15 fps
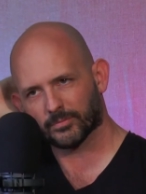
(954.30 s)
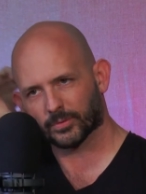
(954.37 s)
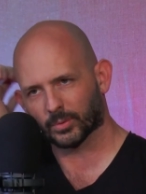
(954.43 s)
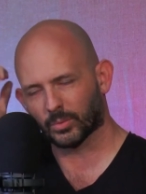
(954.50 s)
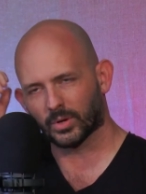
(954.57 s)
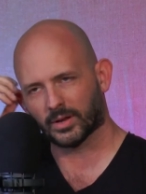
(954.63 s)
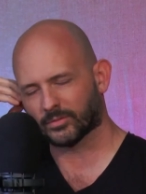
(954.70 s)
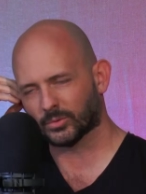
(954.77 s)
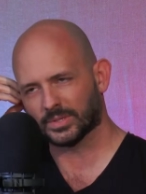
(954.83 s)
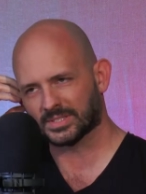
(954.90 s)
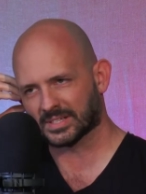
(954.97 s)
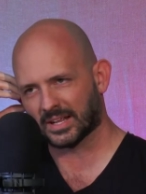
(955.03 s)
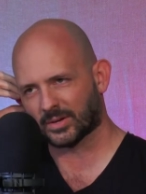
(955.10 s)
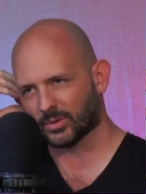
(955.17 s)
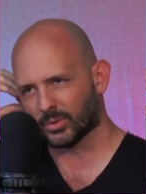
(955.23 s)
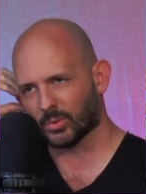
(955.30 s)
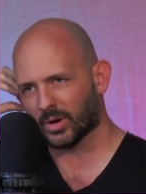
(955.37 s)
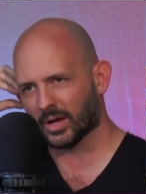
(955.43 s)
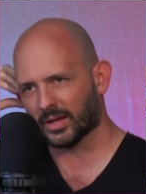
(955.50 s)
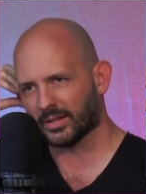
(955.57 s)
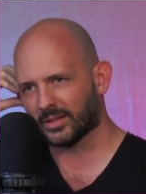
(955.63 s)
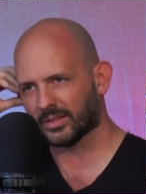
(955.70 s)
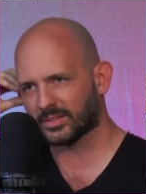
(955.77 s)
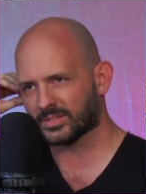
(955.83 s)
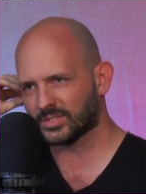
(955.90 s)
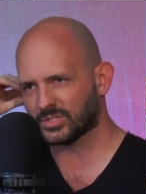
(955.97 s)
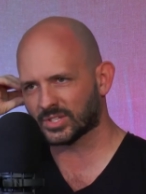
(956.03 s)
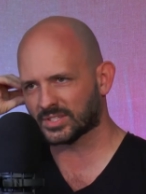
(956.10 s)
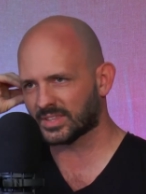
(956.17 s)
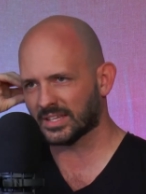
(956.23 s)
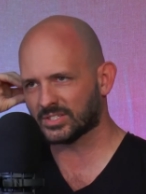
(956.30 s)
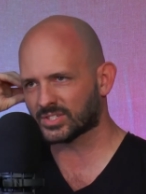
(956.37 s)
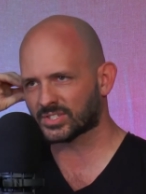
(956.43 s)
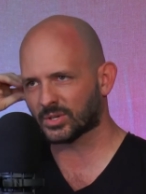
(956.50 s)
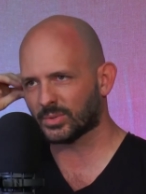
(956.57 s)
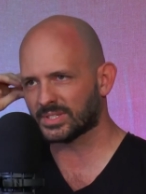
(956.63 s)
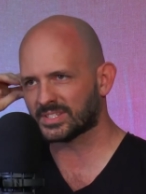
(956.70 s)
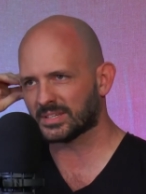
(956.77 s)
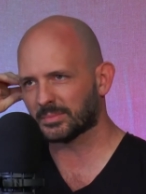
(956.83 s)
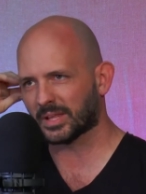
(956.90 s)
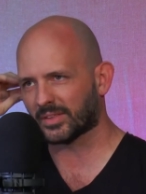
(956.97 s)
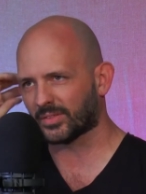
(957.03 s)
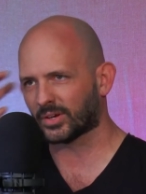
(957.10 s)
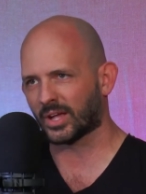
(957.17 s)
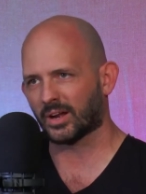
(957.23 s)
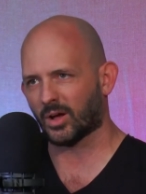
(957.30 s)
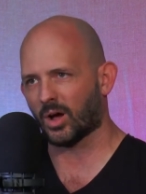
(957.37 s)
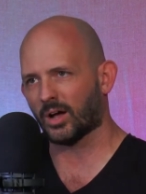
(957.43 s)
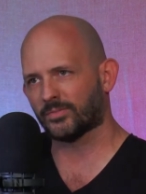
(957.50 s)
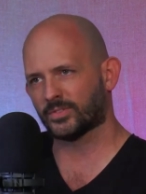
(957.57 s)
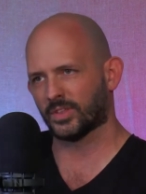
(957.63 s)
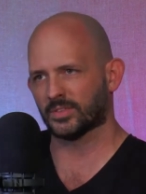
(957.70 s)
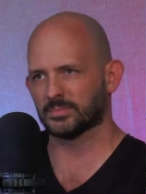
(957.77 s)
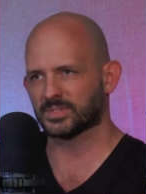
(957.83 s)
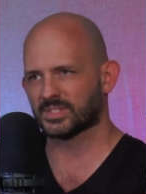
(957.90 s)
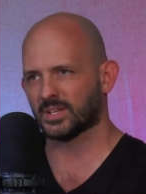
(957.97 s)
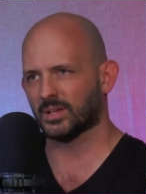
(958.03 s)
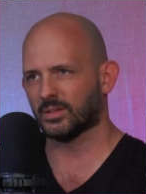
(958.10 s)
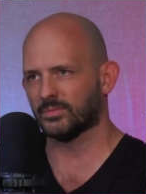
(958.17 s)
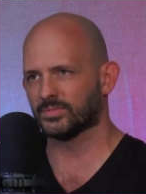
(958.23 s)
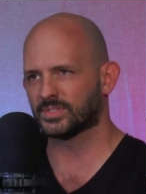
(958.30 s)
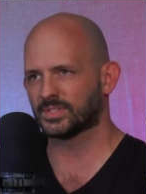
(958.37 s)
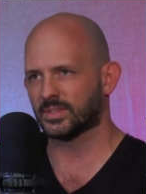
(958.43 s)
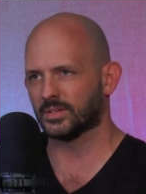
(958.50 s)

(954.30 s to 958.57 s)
For whatever reason, I don't know why. They just always seem like they're kind of off to themselves.